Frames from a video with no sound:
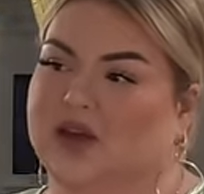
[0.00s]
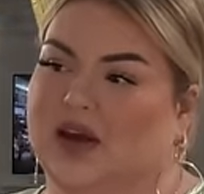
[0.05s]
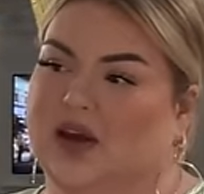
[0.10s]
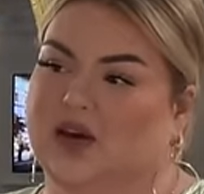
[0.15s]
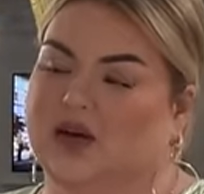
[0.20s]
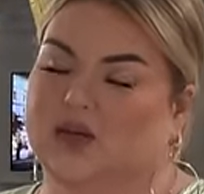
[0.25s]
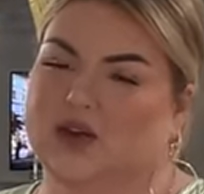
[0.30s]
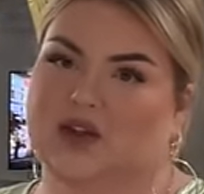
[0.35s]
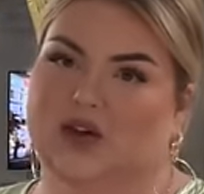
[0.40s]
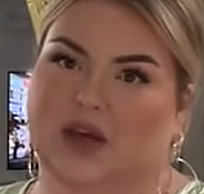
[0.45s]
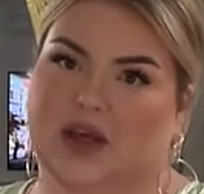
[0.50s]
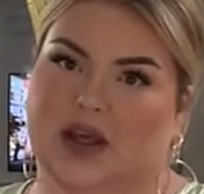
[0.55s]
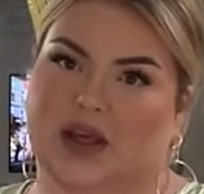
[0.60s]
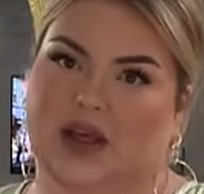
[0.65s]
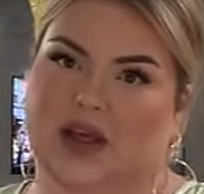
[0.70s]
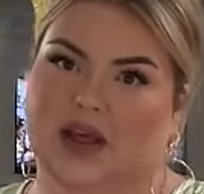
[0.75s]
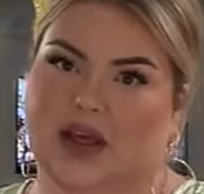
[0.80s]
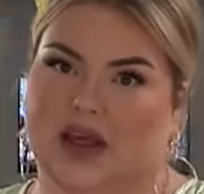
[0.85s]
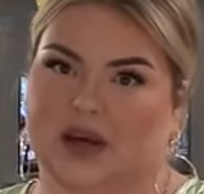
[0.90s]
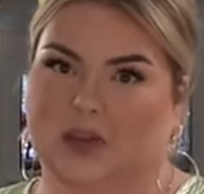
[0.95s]
like we're doing
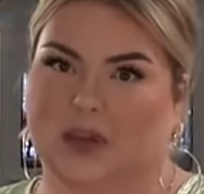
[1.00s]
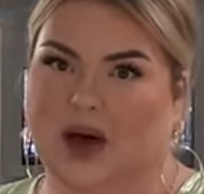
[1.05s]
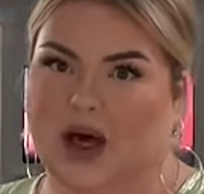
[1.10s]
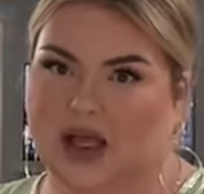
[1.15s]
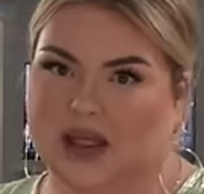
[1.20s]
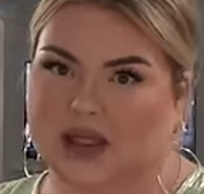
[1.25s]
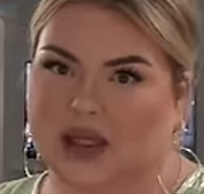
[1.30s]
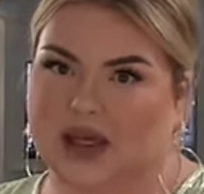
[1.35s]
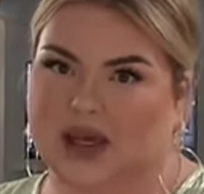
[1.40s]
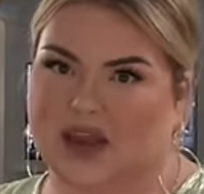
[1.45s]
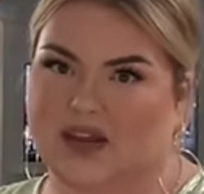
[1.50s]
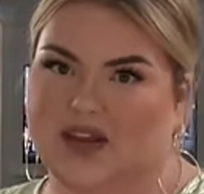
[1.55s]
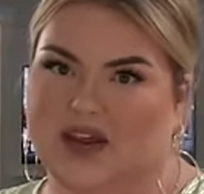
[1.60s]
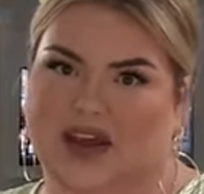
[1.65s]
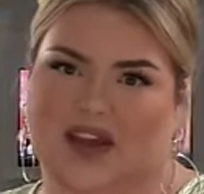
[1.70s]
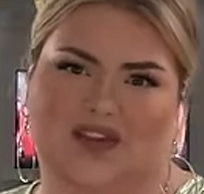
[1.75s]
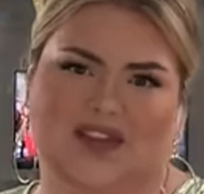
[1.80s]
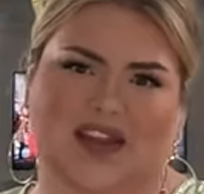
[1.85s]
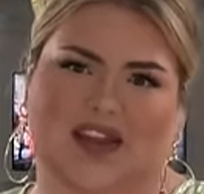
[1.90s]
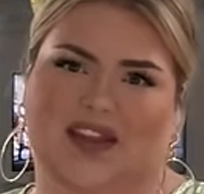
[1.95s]
kind of potluck. I think
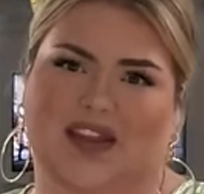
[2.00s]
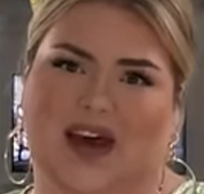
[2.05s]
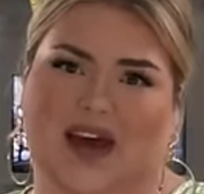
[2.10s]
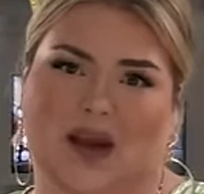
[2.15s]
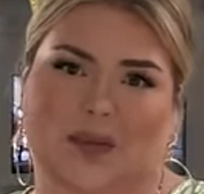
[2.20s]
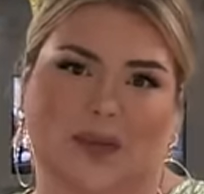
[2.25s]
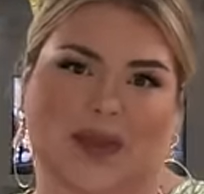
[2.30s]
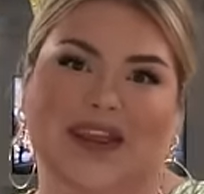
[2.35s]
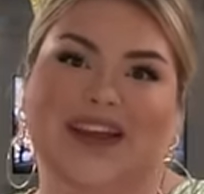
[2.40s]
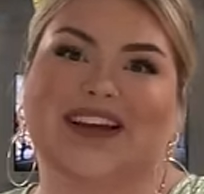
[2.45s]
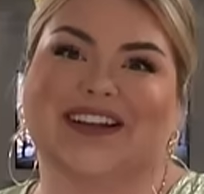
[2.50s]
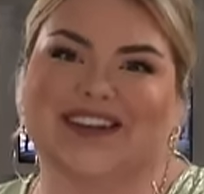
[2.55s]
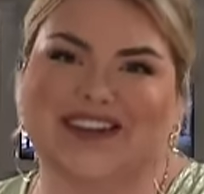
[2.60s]
I've said that a million